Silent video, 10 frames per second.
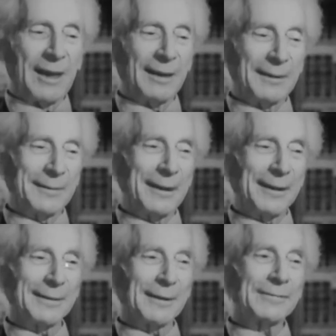
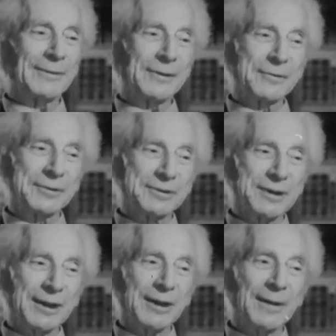Well, roughly you'd
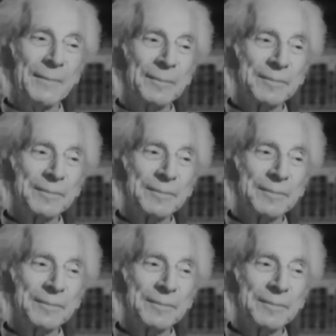say